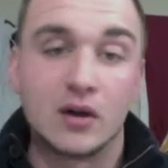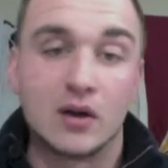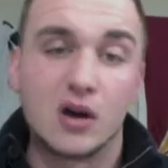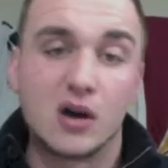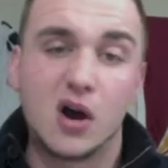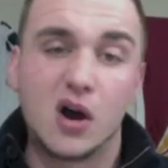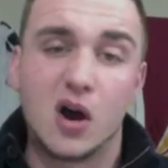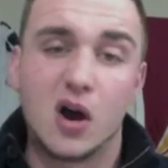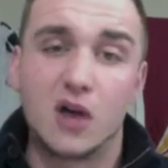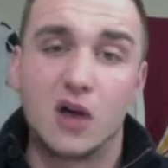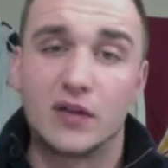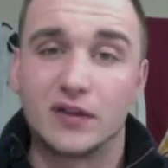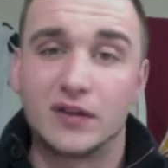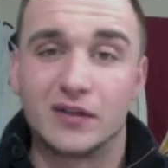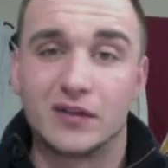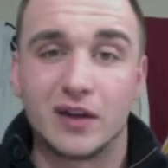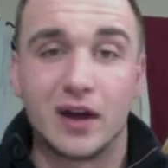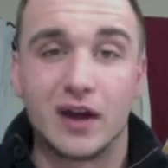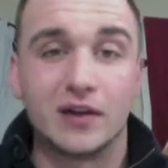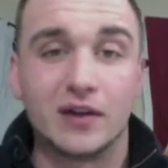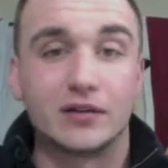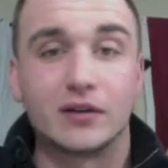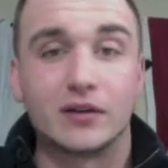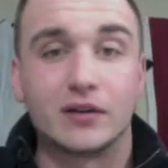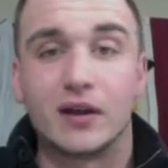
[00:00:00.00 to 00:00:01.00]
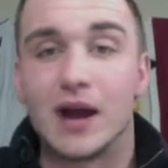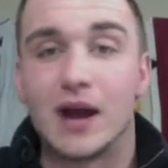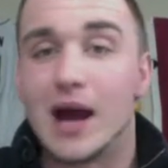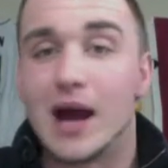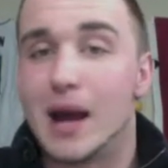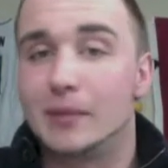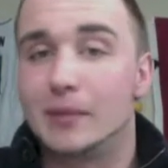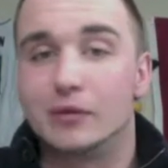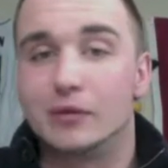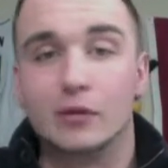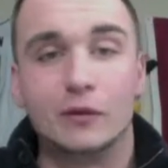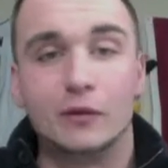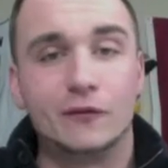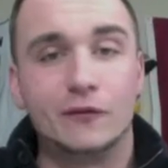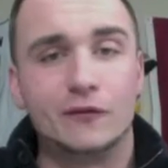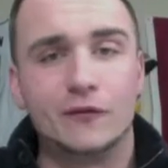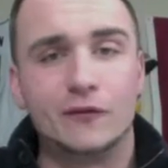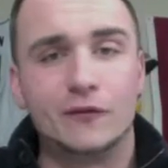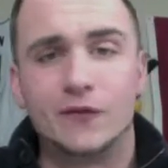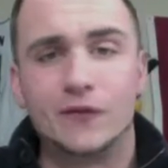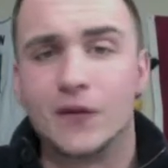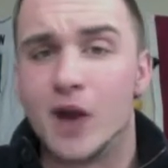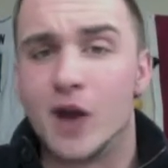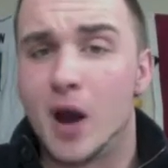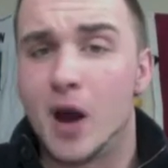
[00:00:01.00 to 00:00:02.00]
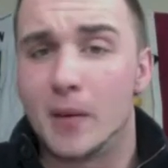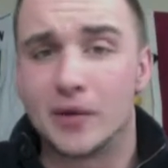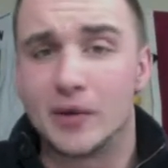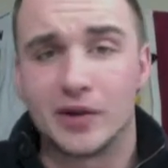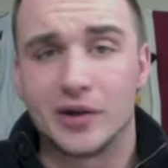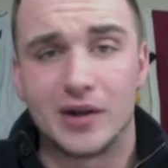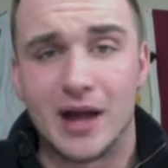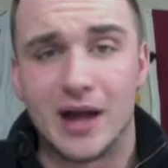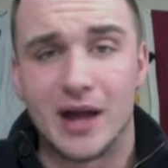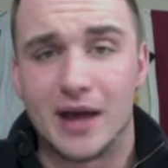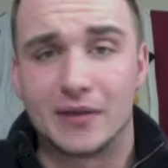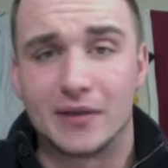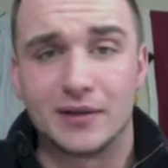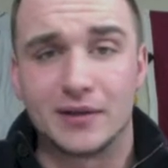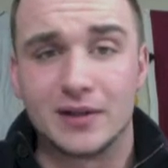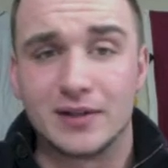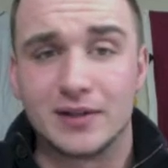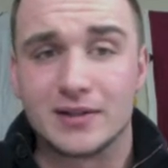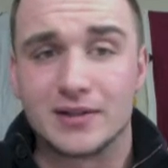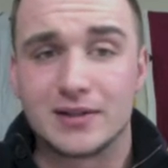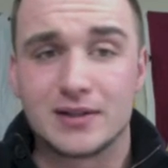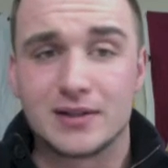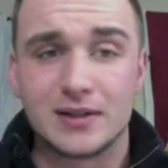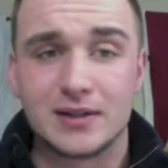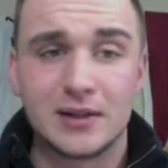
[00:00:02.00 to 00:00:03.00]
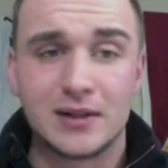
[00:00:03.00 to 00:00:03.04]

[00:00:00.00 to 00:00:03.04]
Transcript: All these guys are absolutely phenomenal athletes,